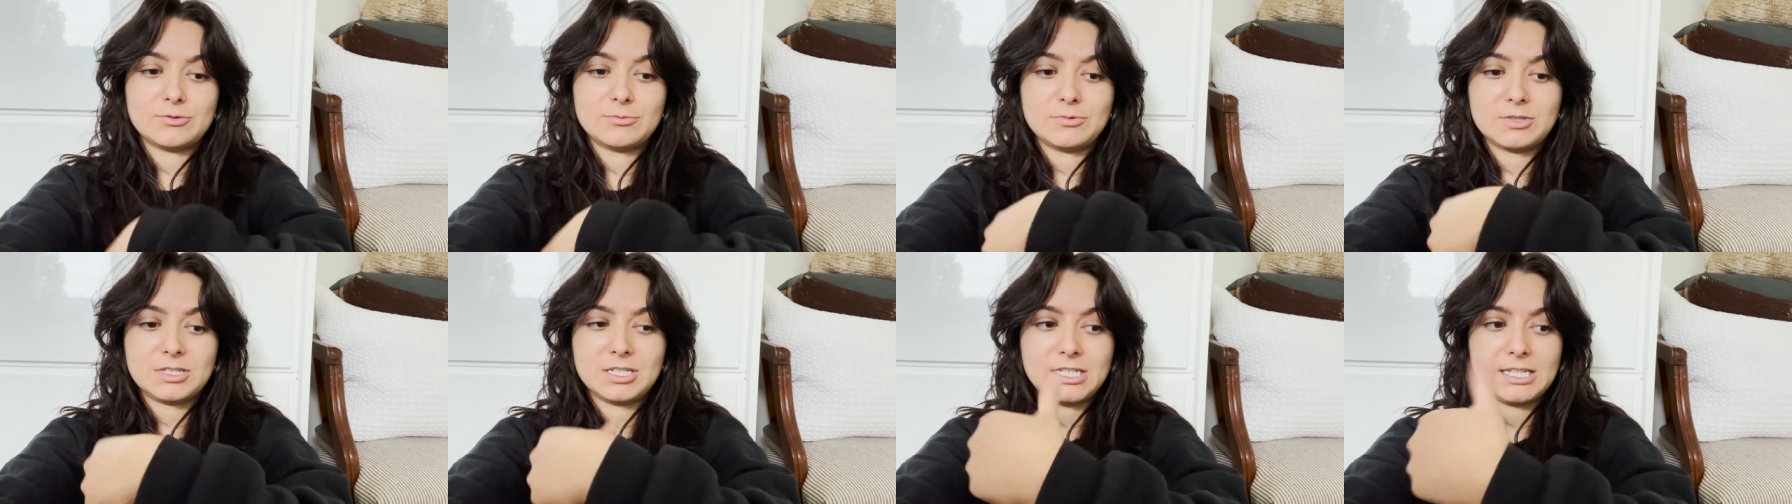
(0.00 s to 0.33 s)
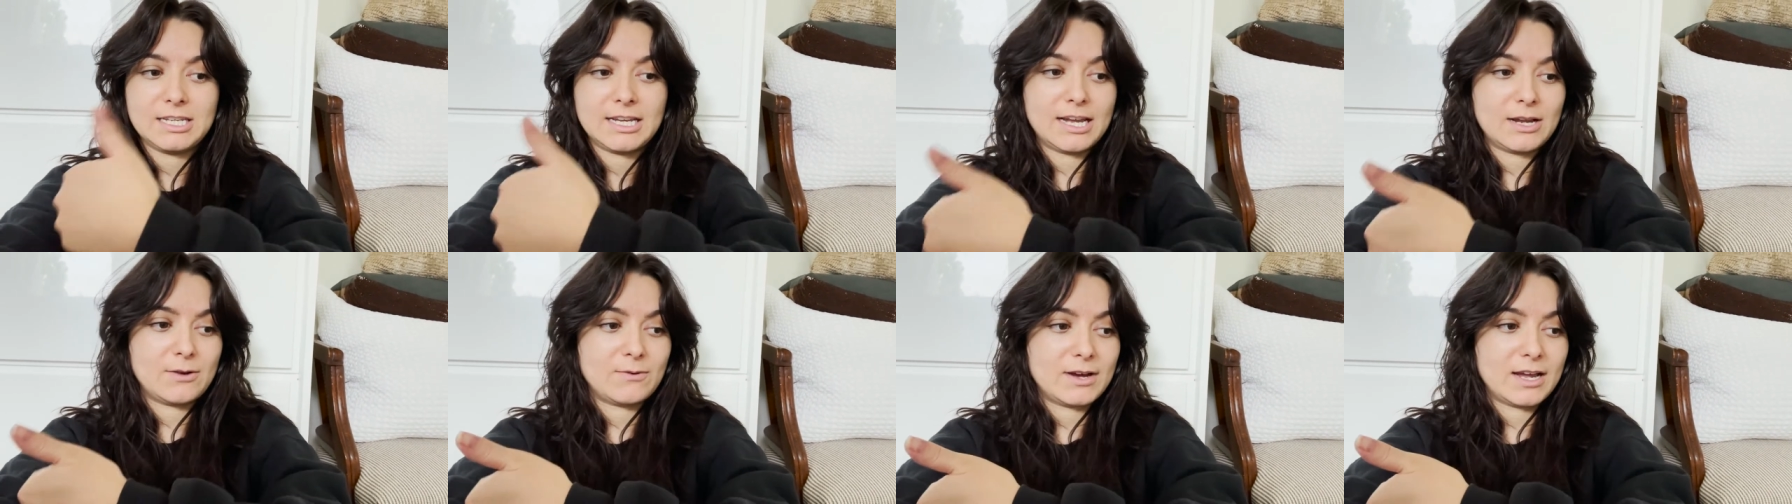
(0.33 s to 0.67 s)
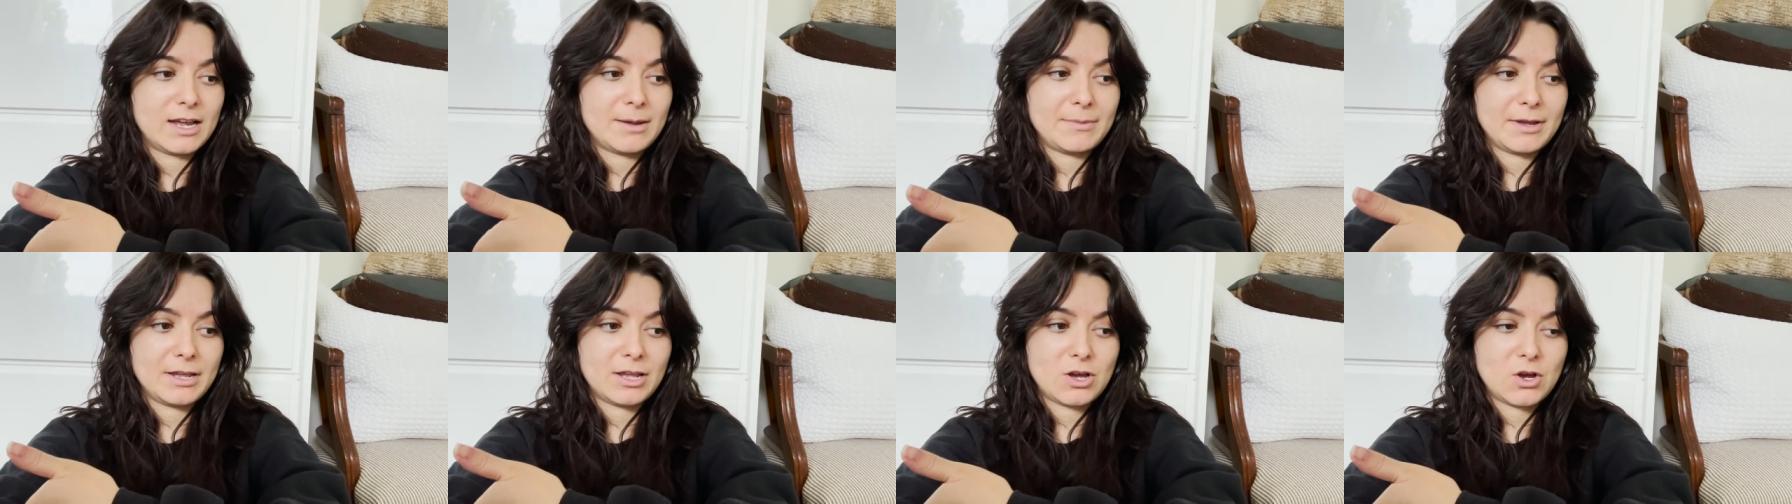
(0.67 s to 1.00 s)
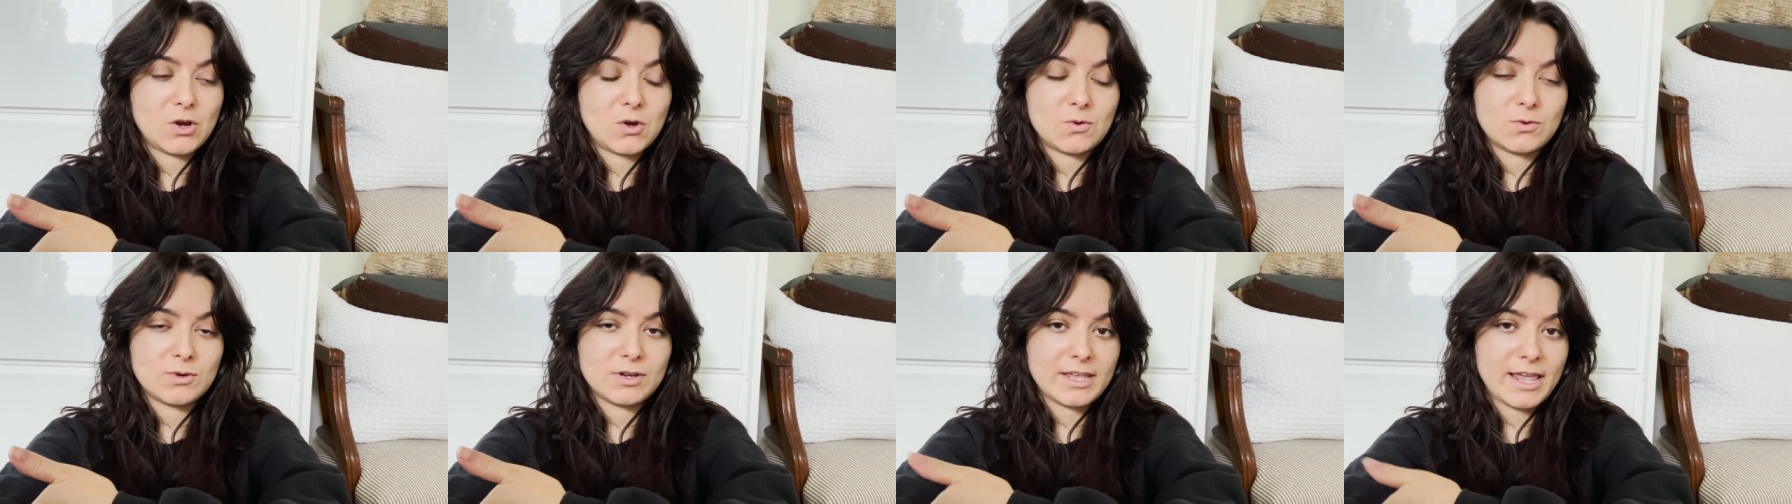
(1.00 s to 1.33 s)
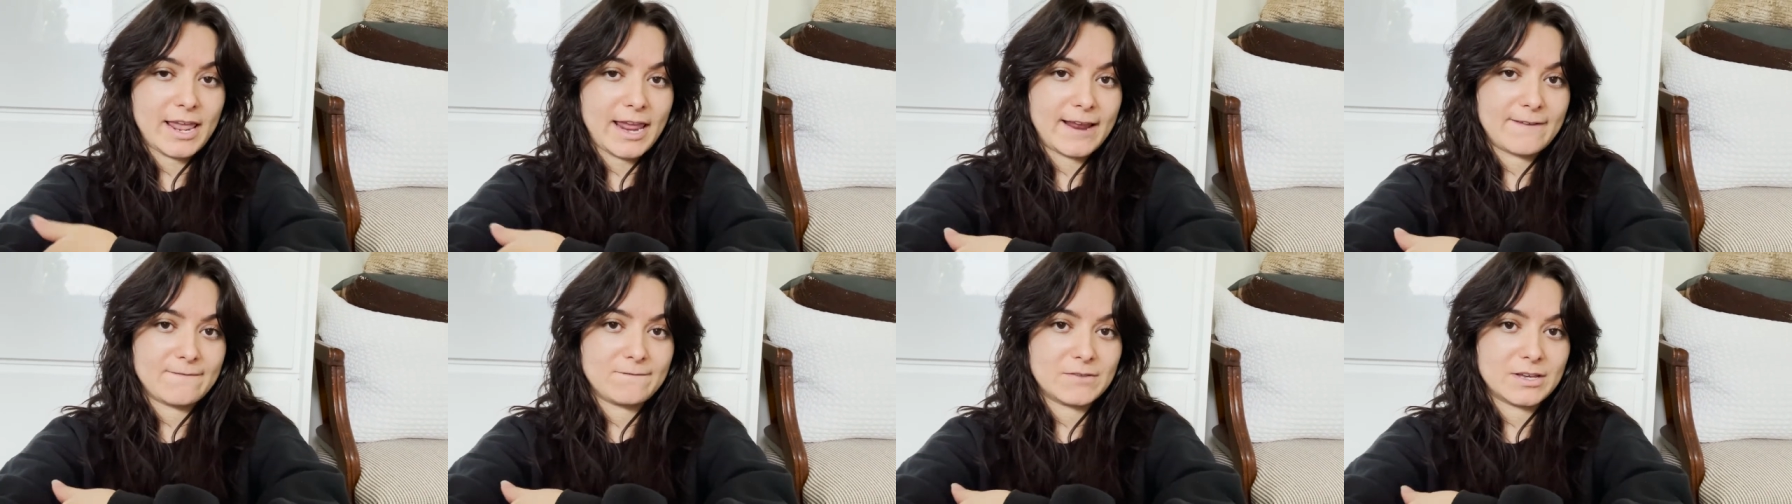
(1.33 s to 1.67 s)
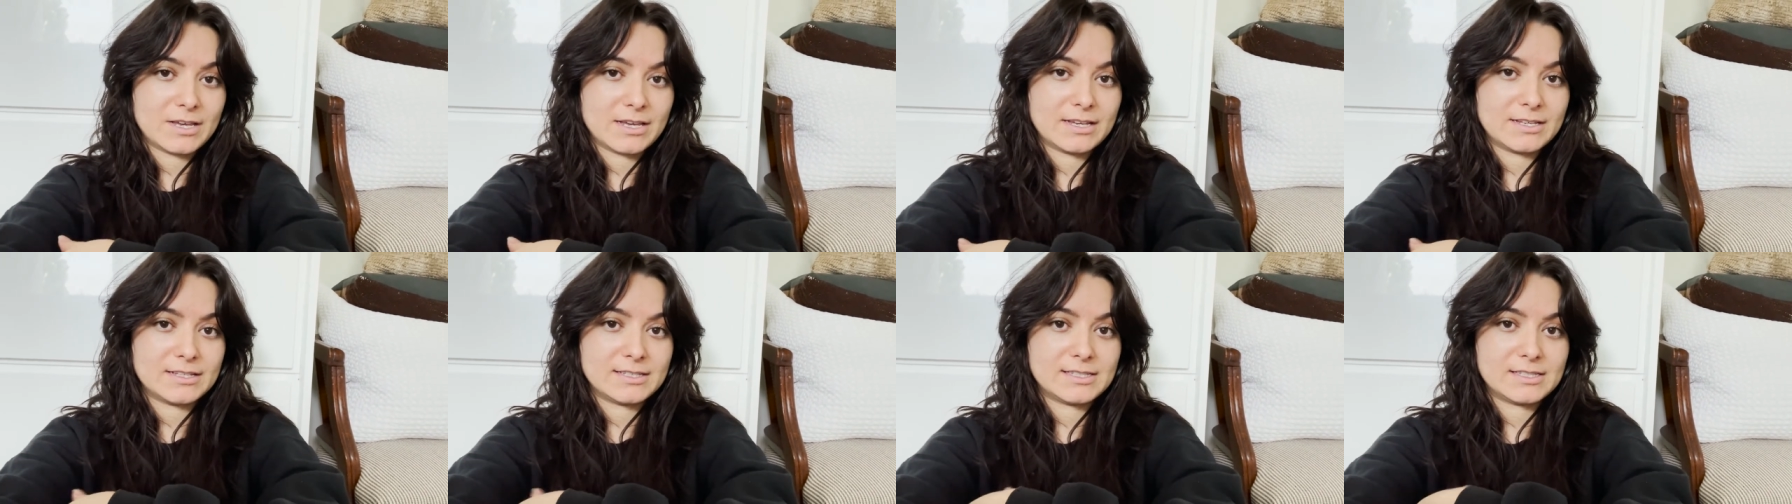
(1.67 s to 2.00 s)
DIY my own
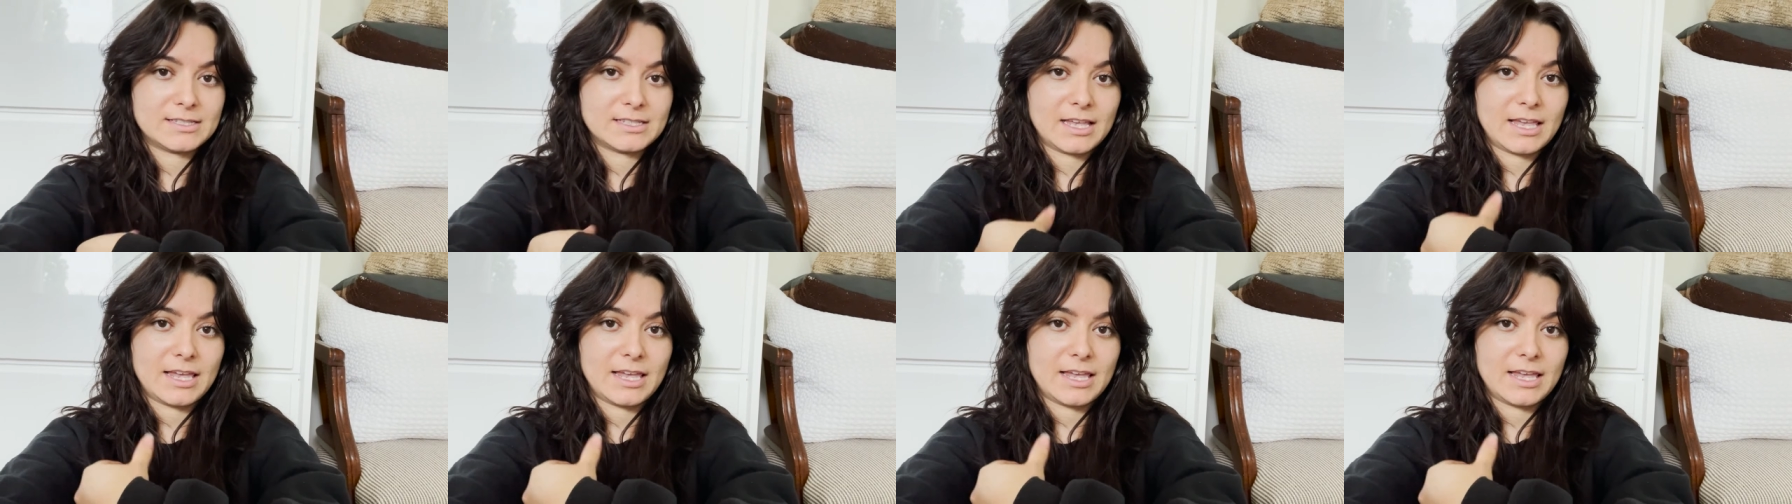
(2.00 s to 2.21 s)
canvas